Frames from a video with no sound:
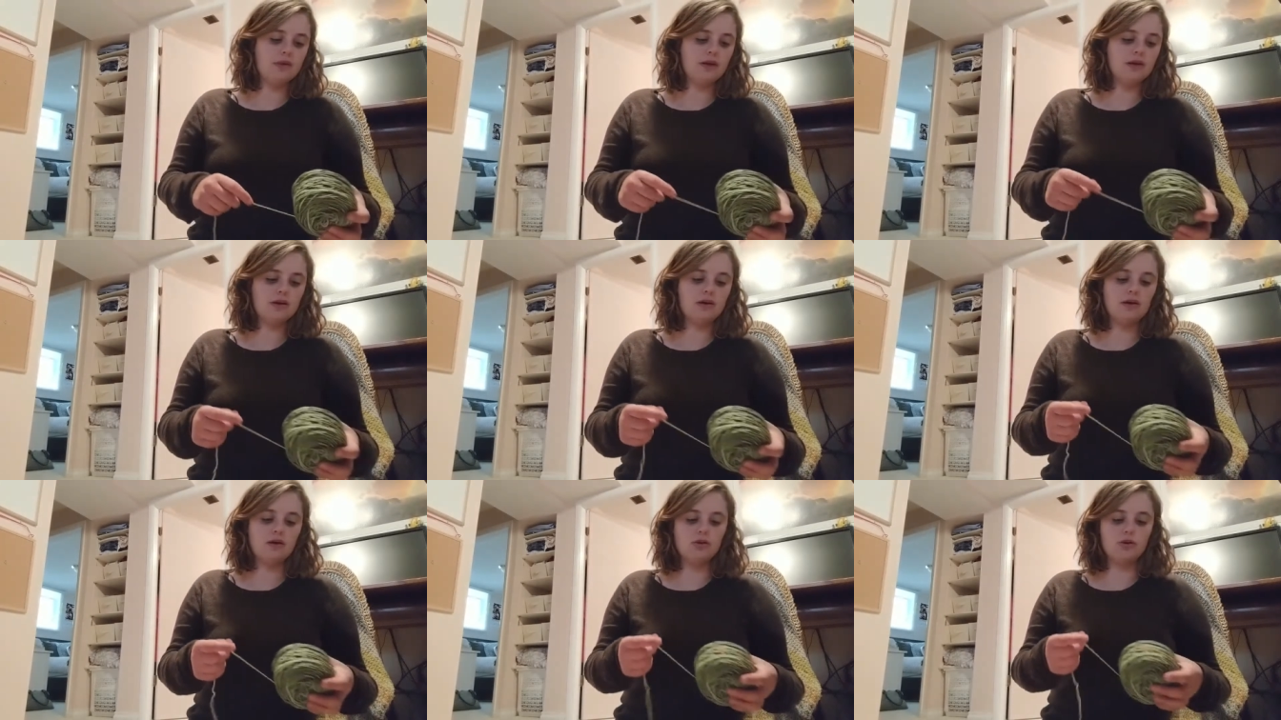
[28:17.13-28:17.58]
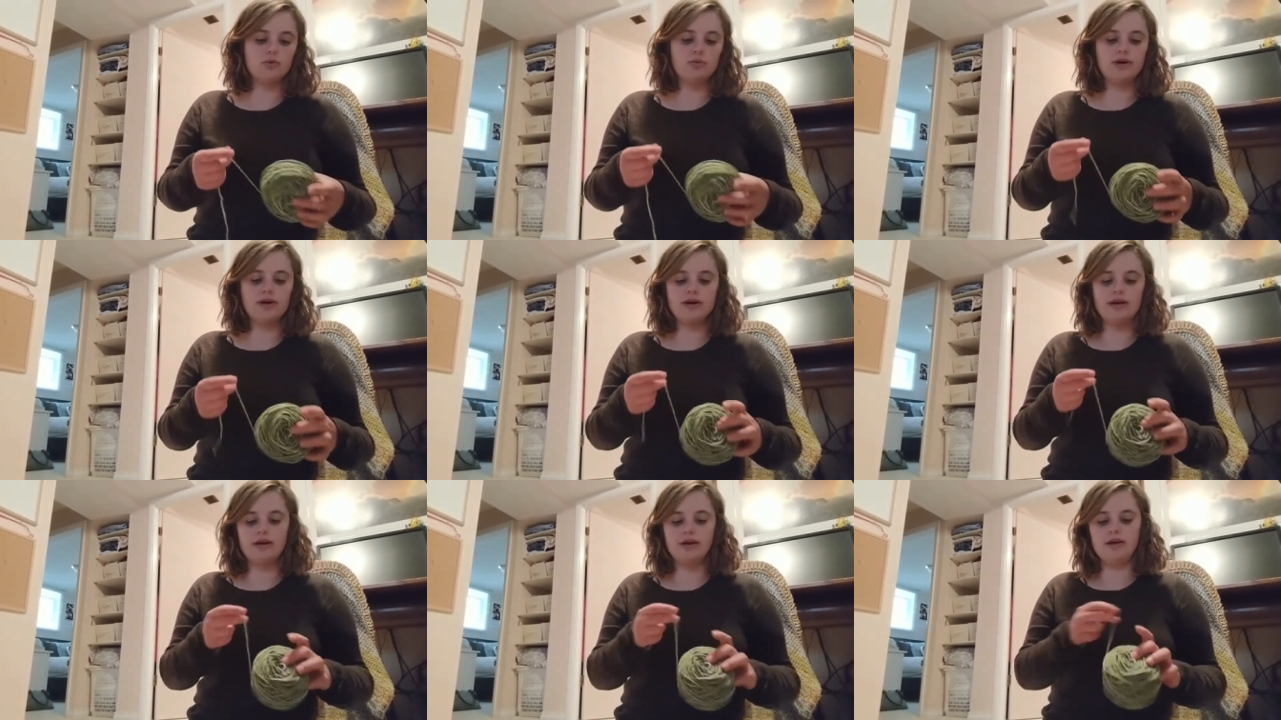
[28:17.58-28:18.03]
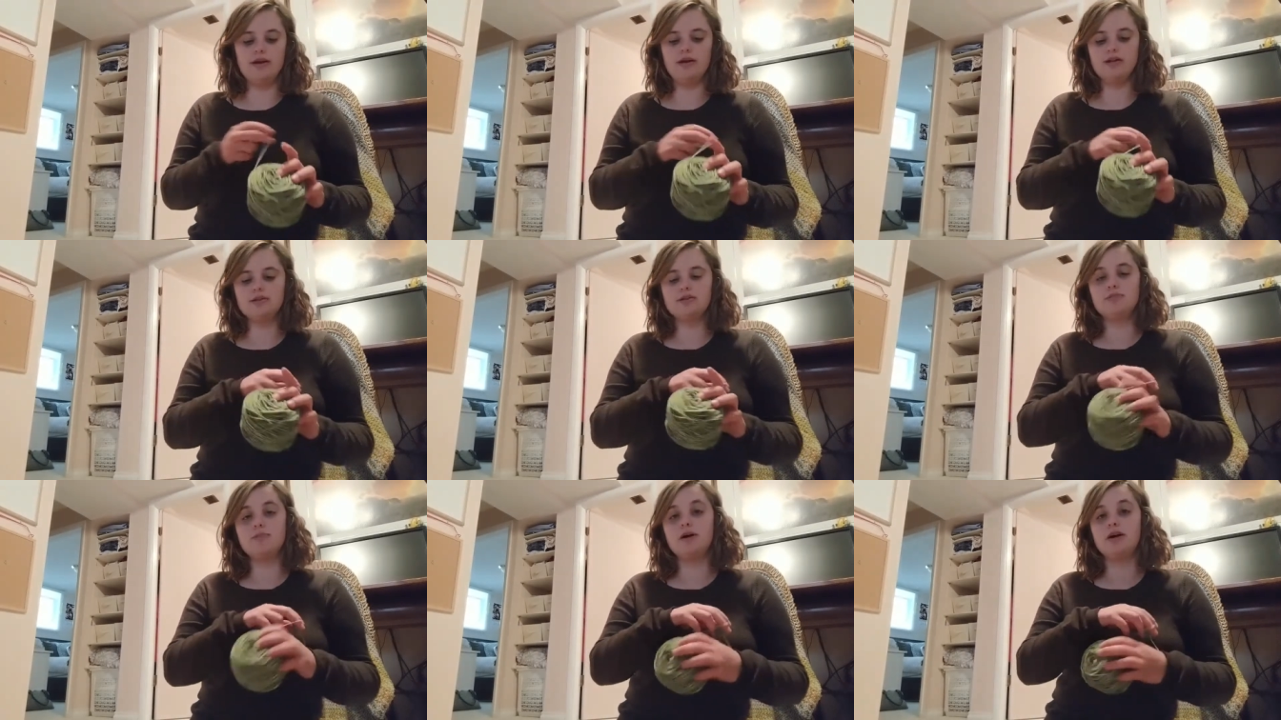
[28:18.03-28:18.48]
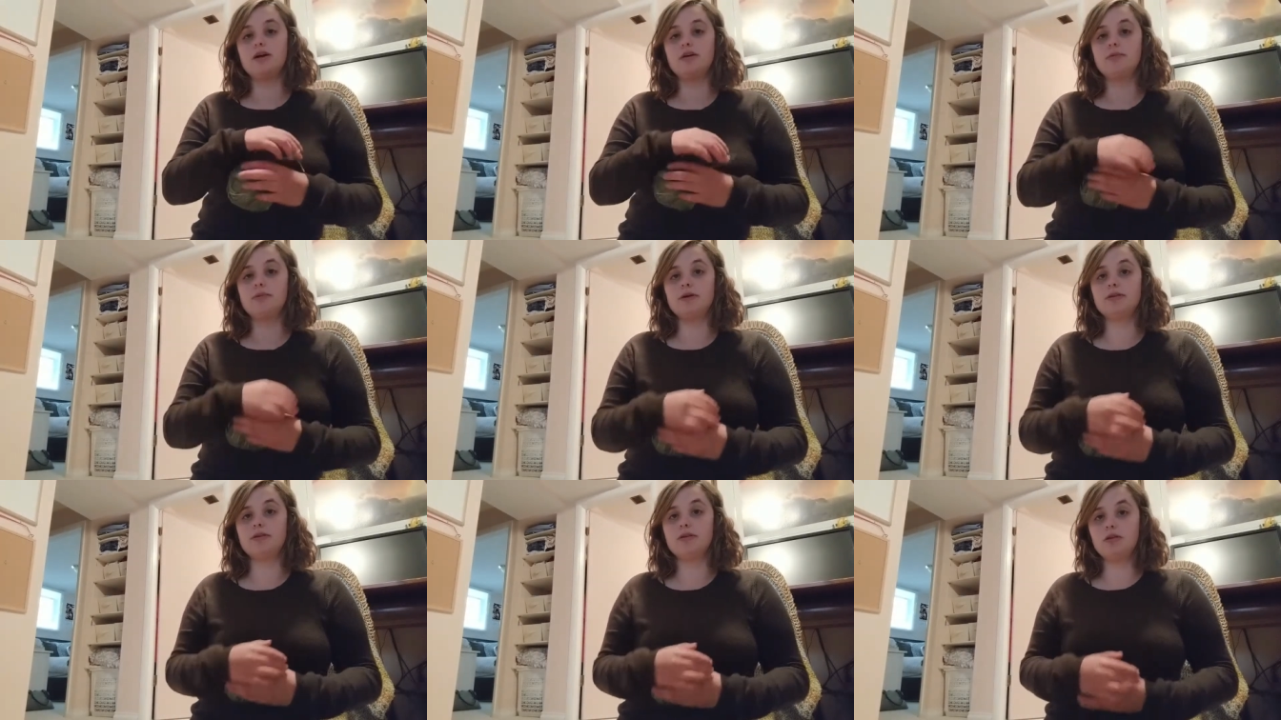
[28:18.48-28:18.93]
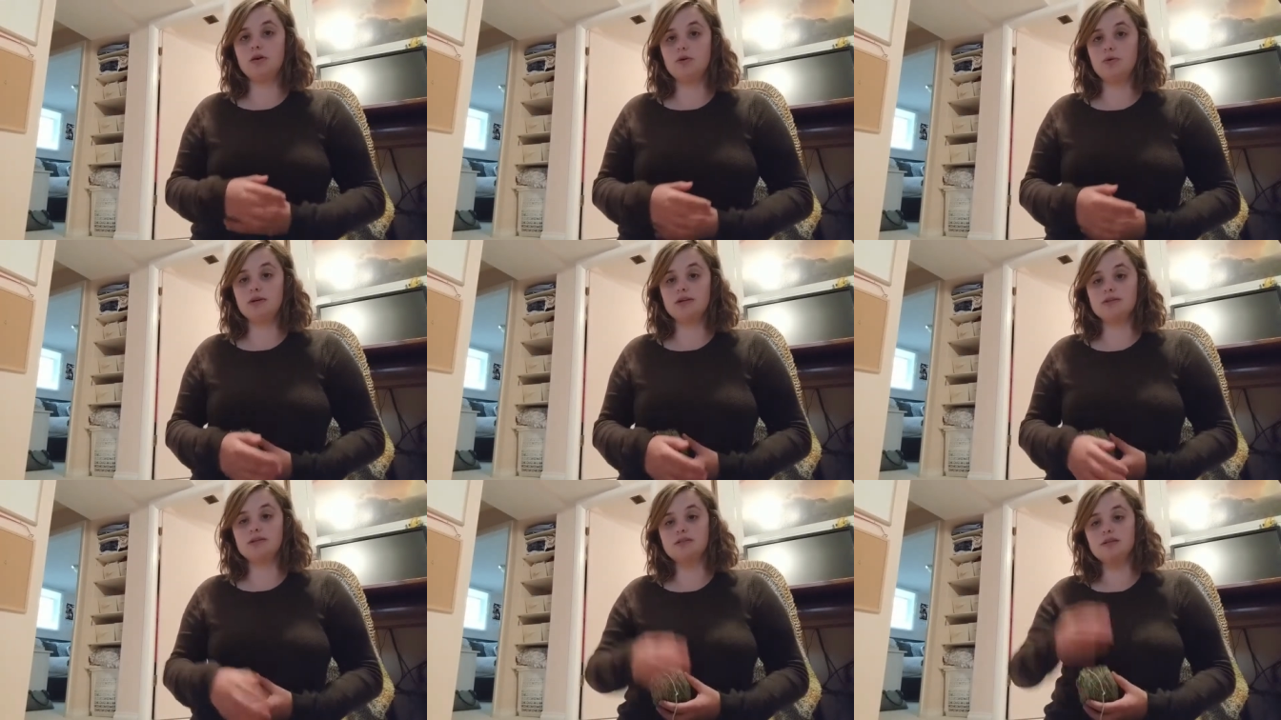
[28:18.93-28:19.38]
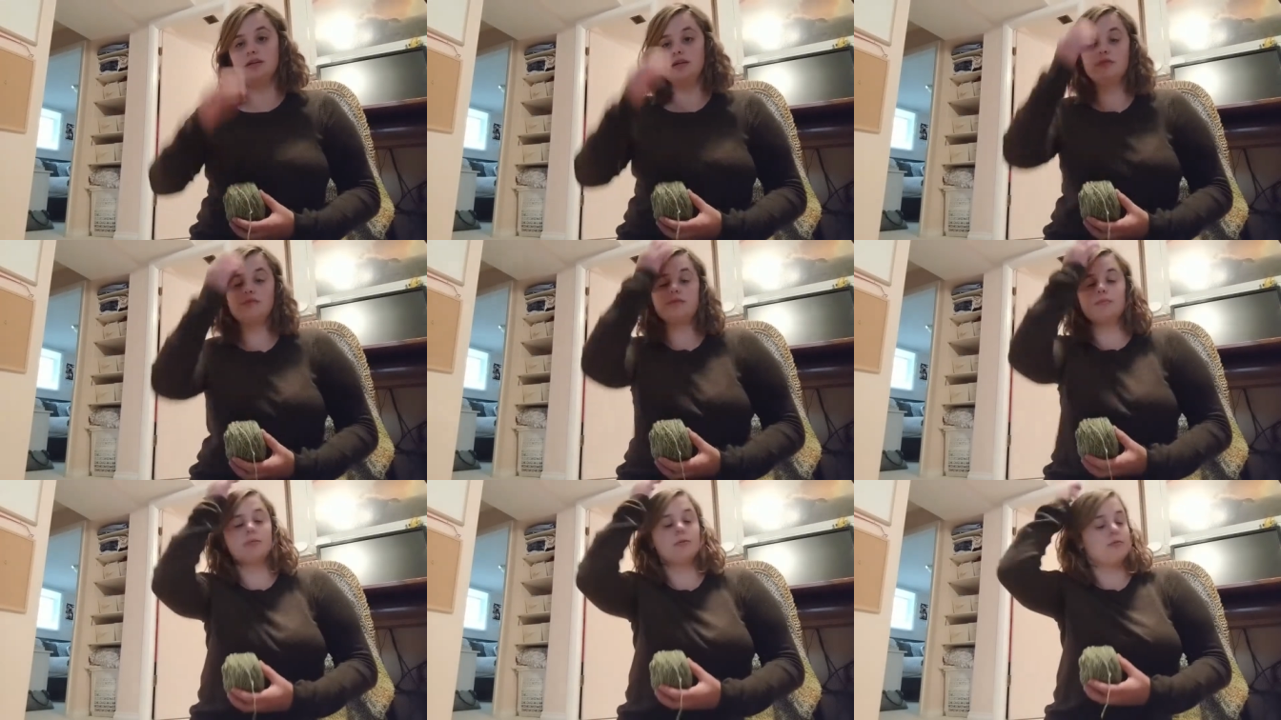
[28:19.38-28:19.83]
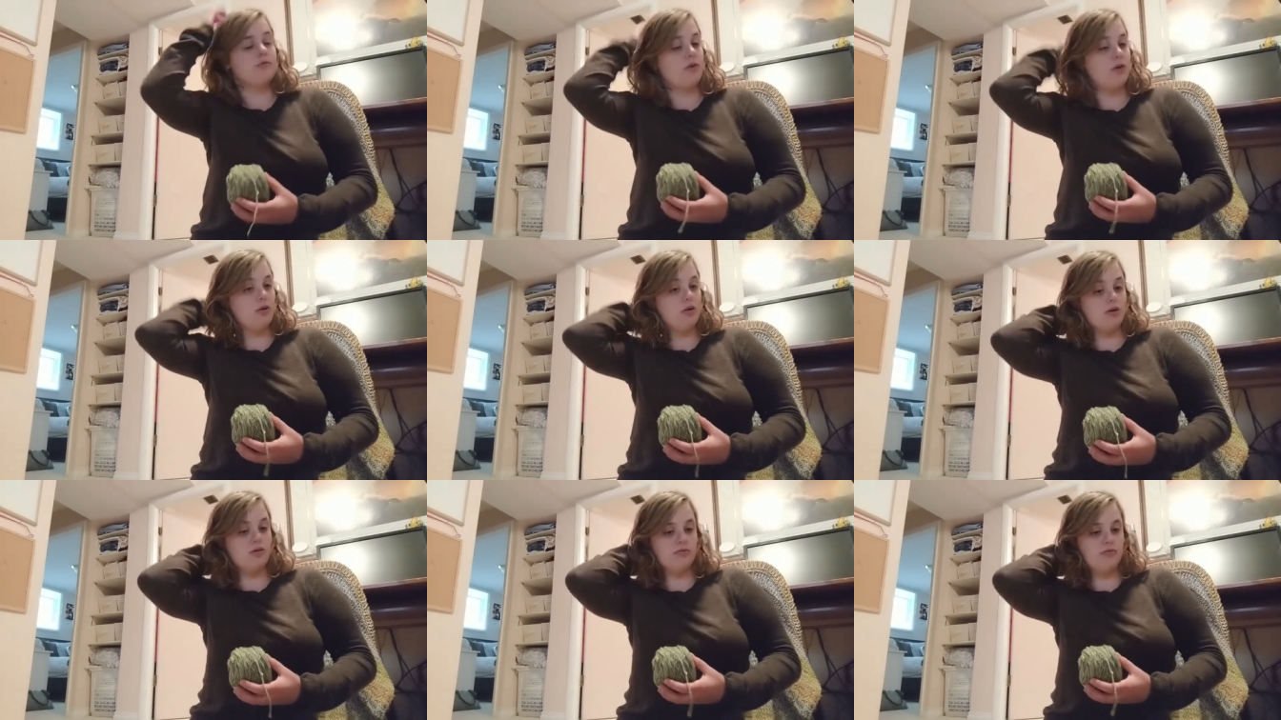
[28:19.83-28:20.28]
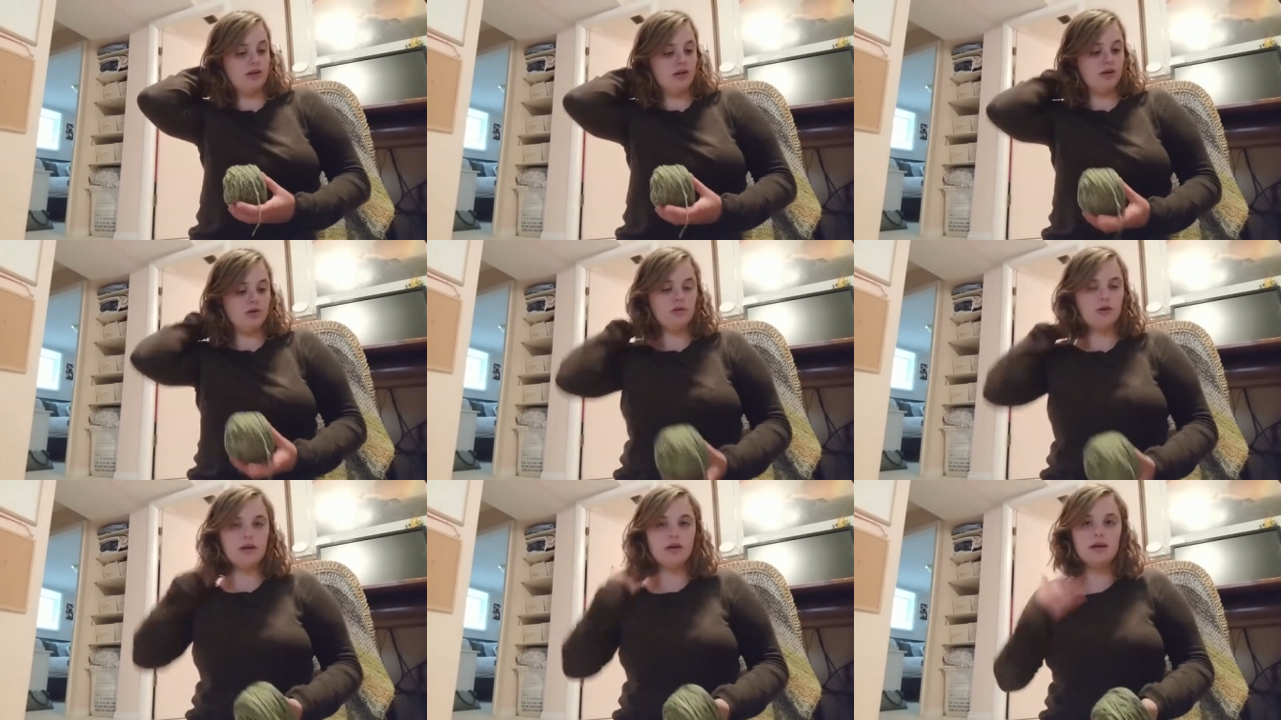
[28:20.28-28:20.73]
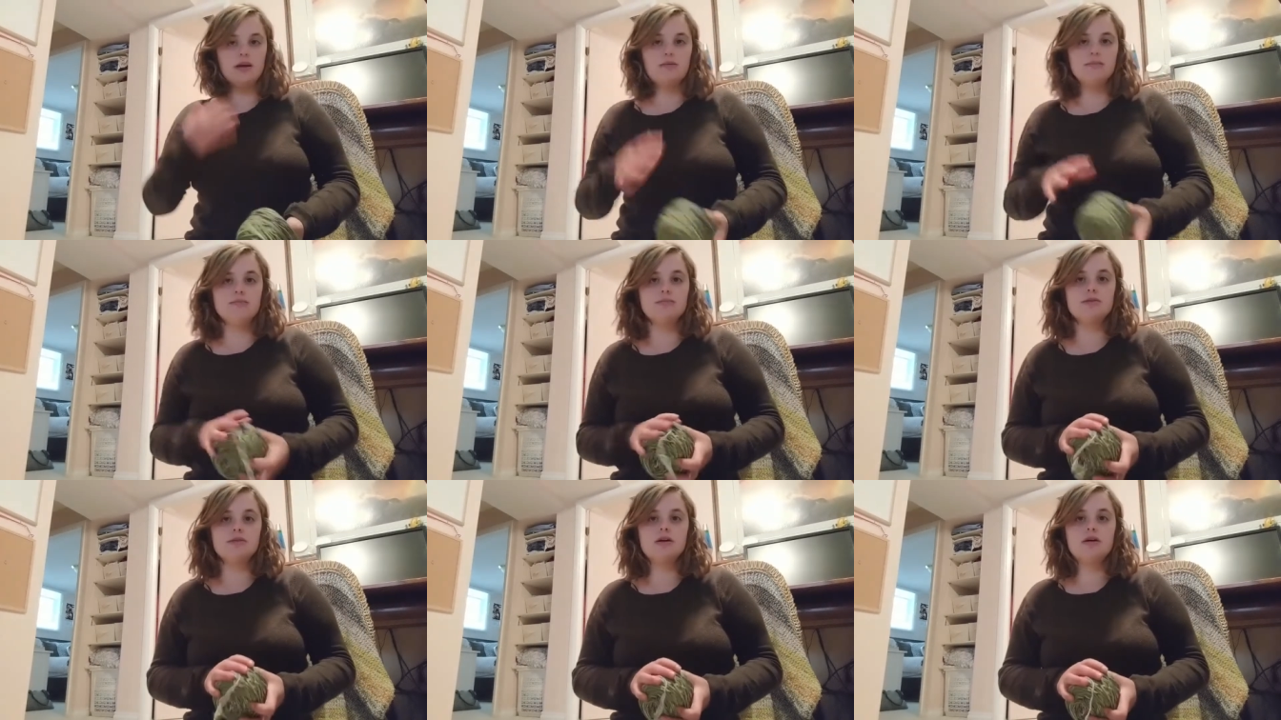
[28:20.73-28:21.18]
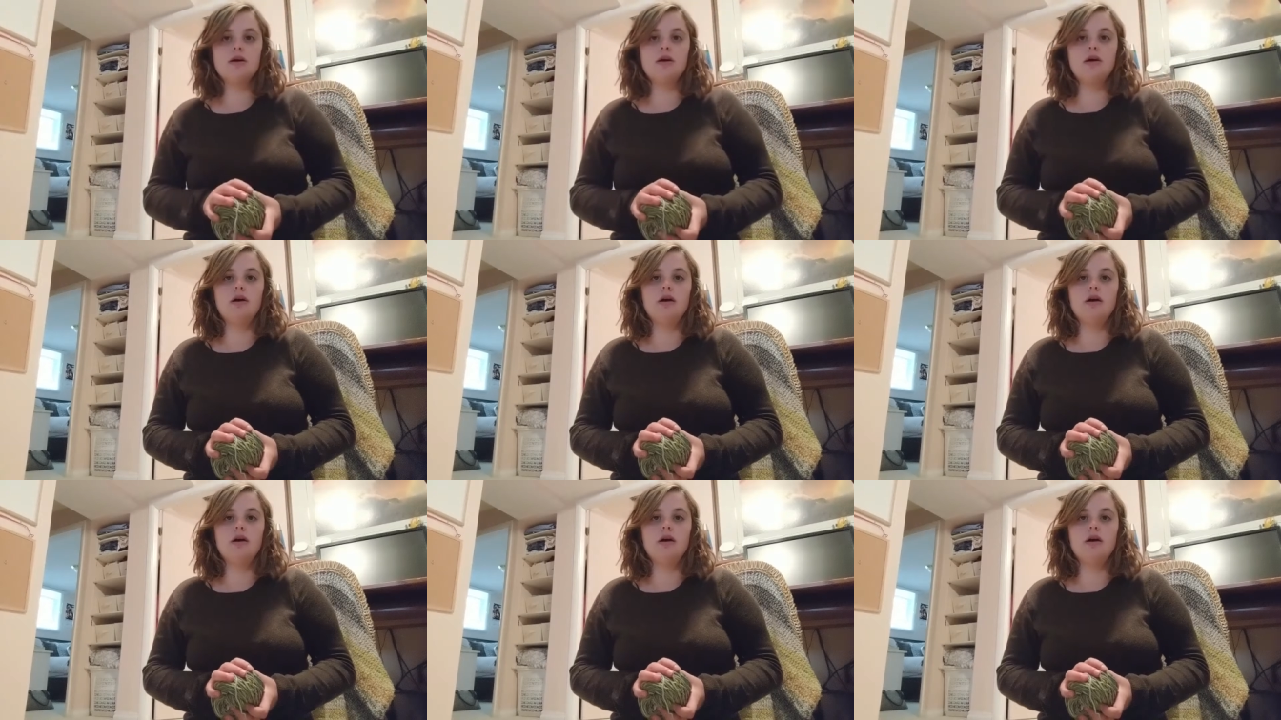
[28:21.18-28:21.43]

a colorway inspired by the glowing sea from the Fallout video games.